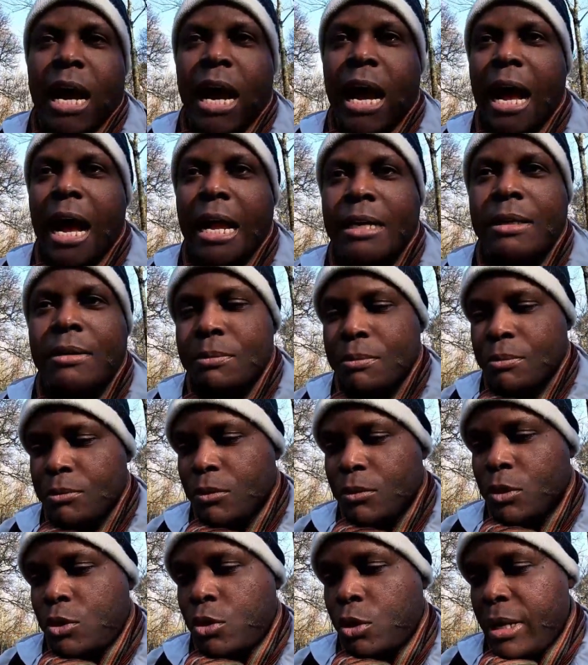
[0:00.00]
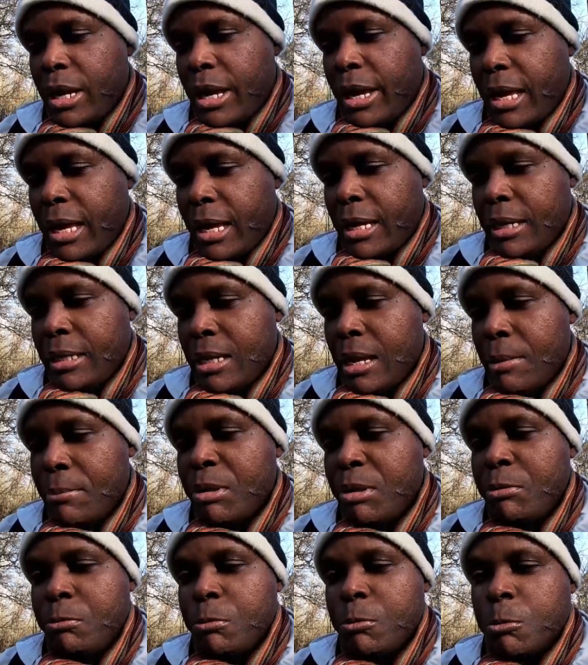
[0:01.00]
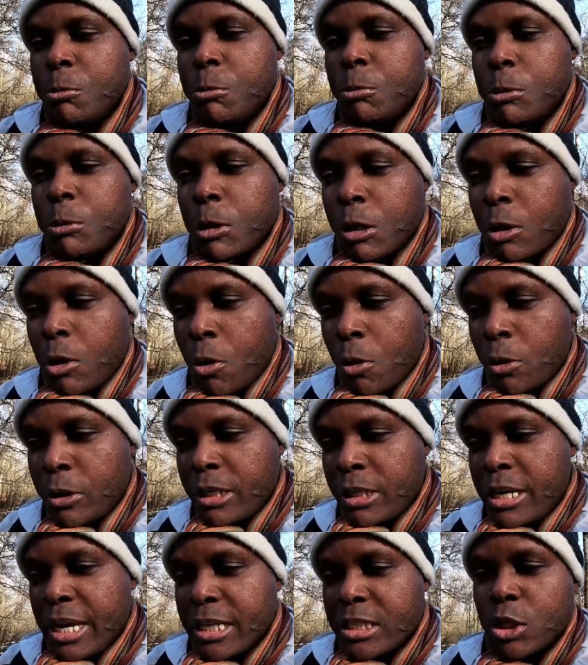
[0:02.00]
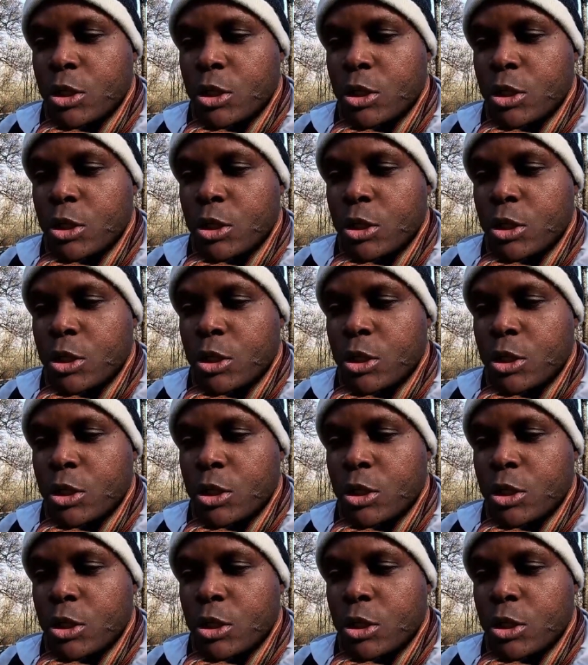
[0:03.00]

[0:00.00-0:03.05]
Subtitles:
and today, let me quote the date.